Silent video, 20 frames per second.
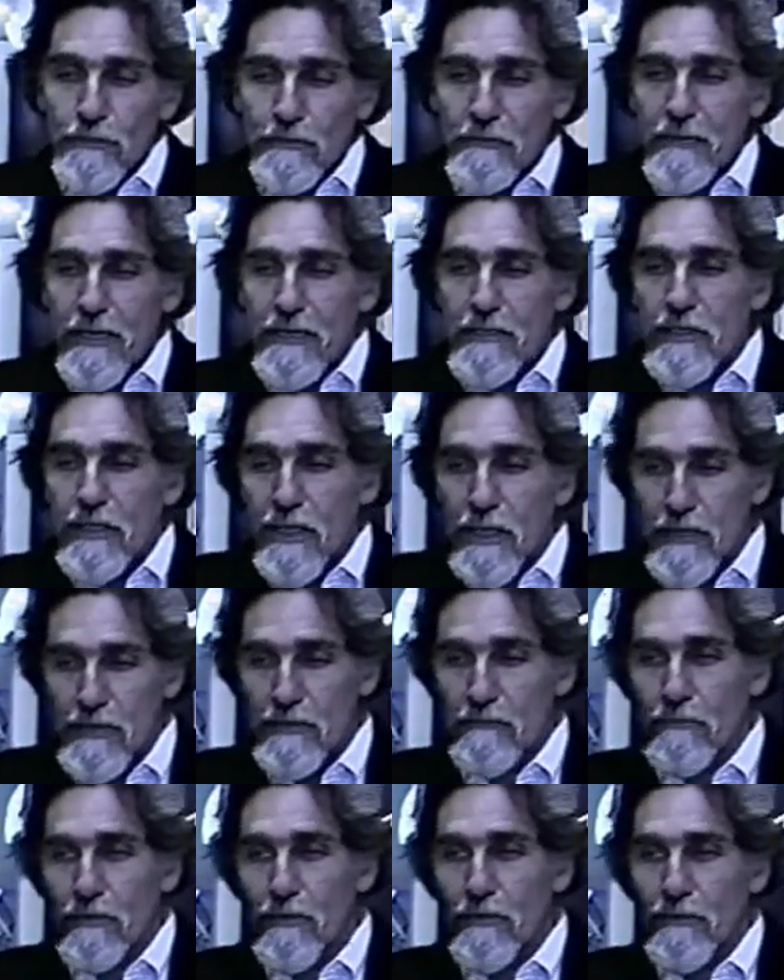education
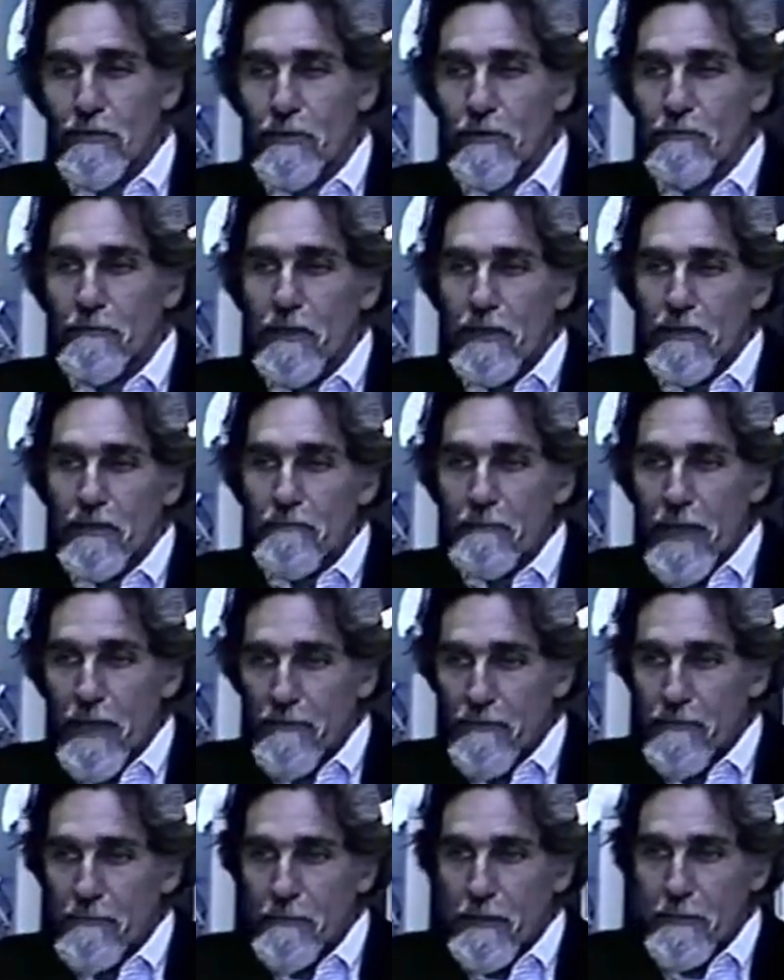program that the math
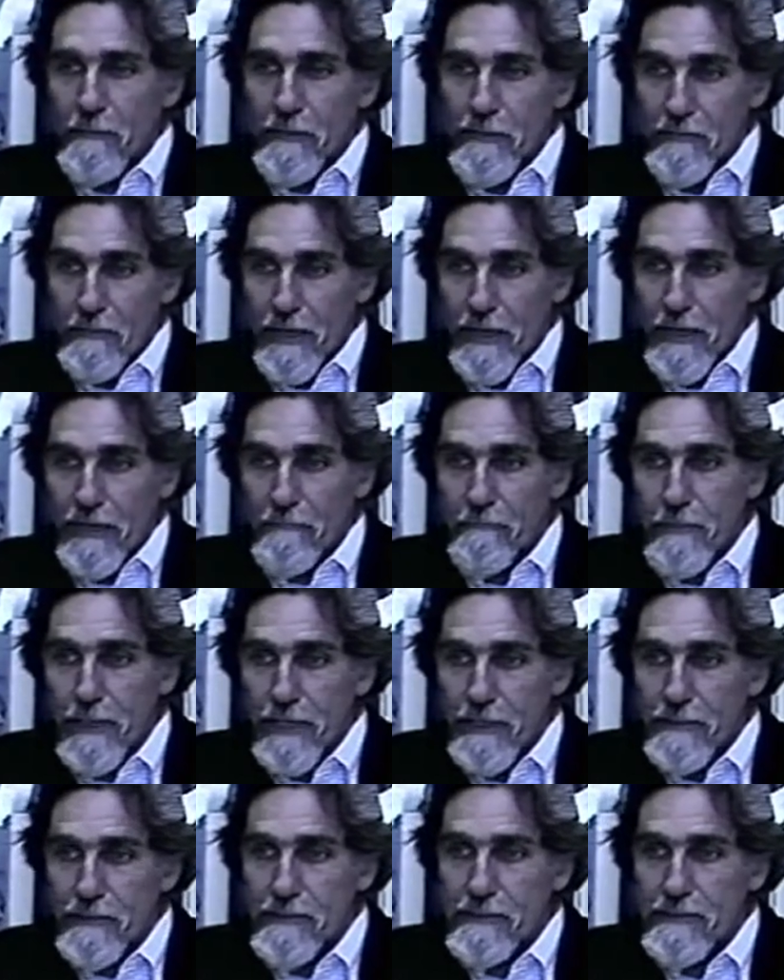department ran back
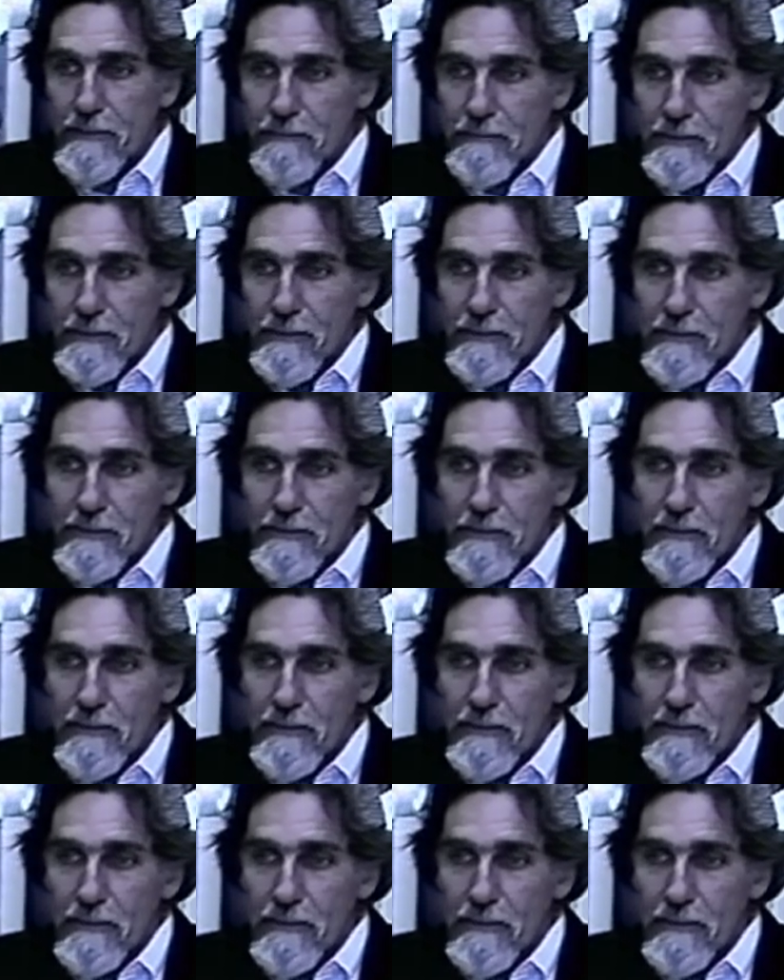in the 70s,